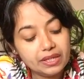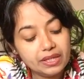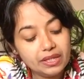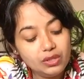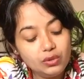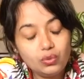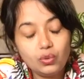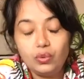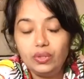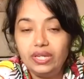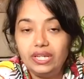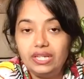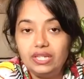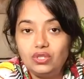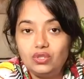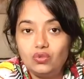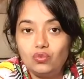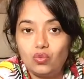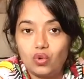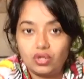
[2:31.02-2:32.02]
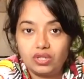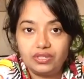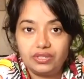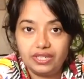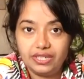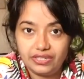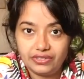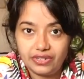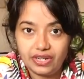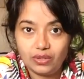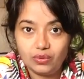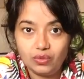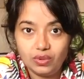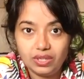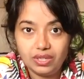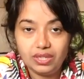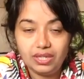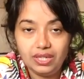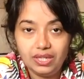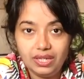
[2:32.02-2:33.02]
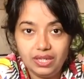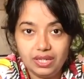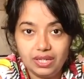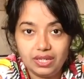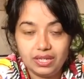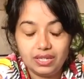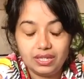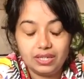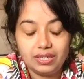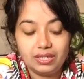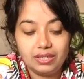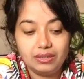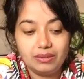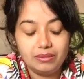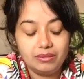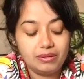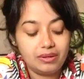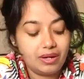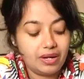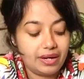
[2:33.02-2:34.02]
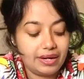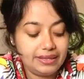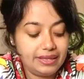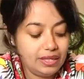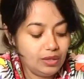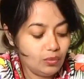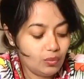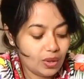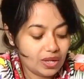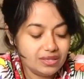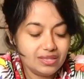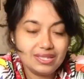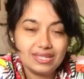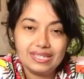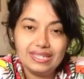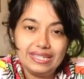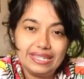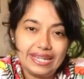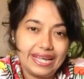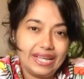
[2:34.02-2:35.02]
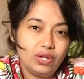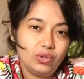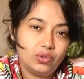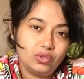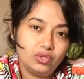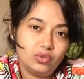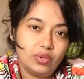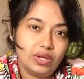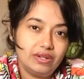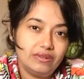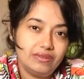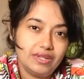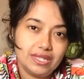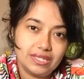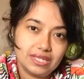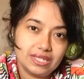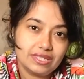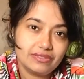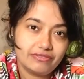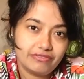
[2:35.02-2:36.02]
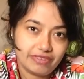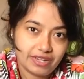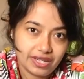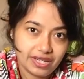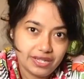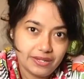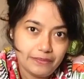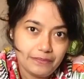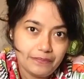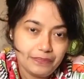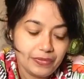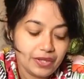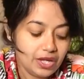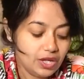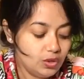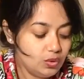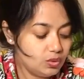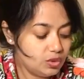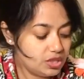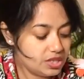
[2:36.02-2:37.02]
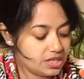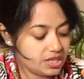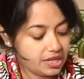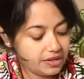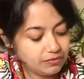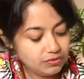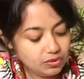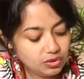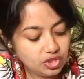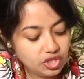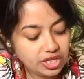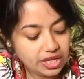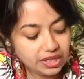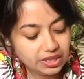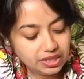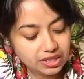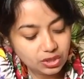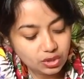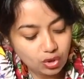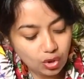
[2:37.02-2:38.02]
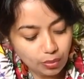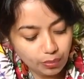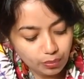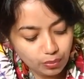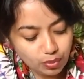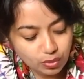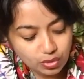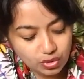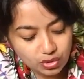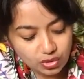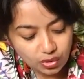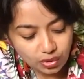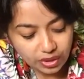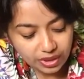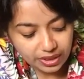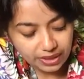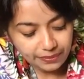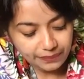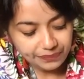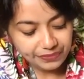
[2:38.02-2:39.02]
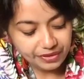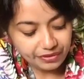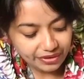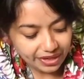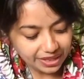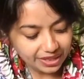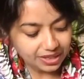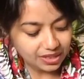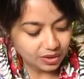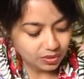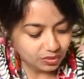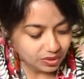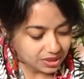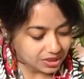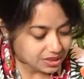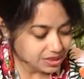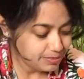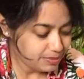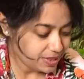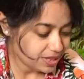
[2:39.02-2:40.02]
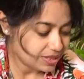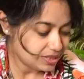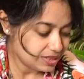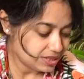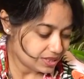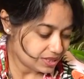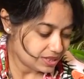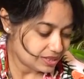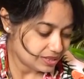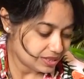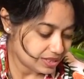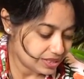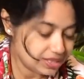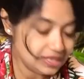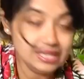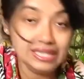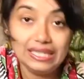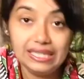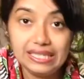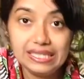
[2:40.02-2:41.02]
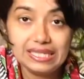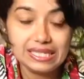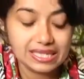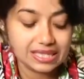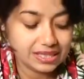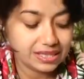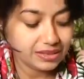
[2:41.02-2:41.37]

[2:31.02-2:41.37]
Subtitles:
you don't need to water it regularly. I think once in 10 or 12 days is fine. You just have to check the topmost soil. Right now this plant needs